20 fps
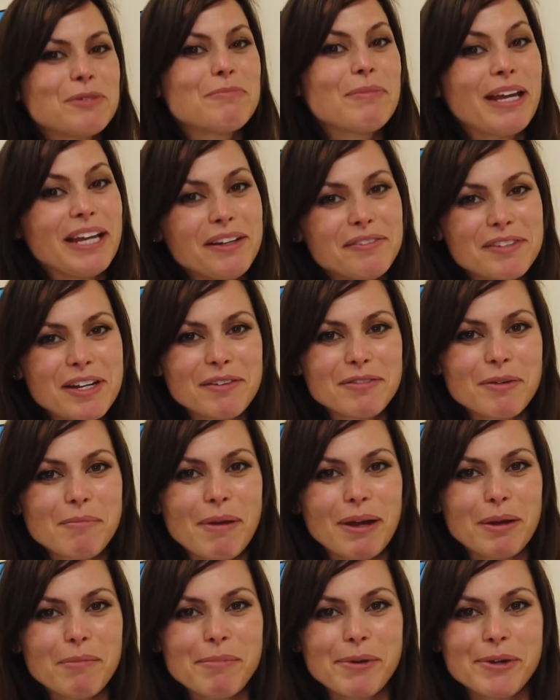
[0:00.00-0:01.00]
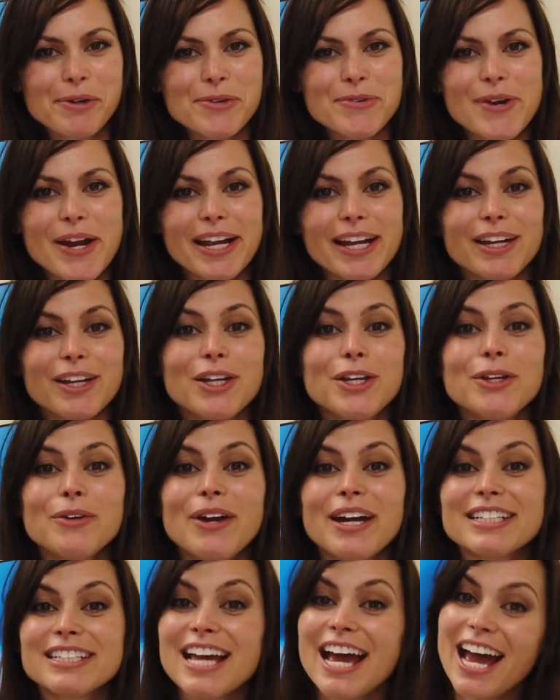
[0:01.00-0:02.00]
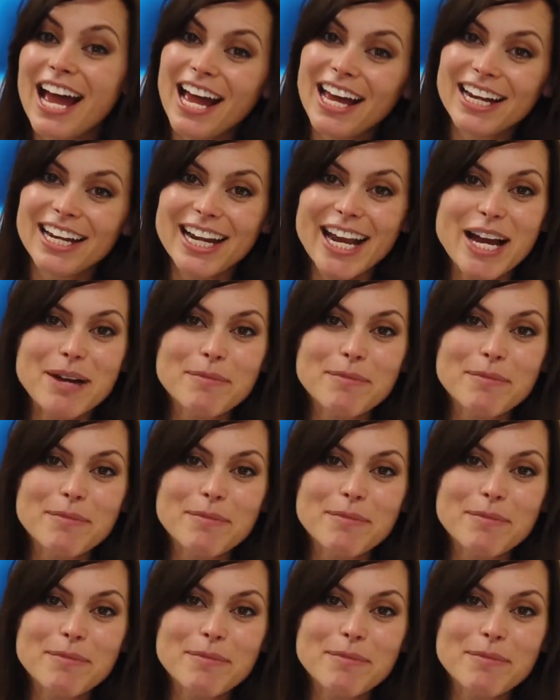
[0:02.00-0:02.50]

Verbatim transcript: You may have never met a bearded dragon who has had an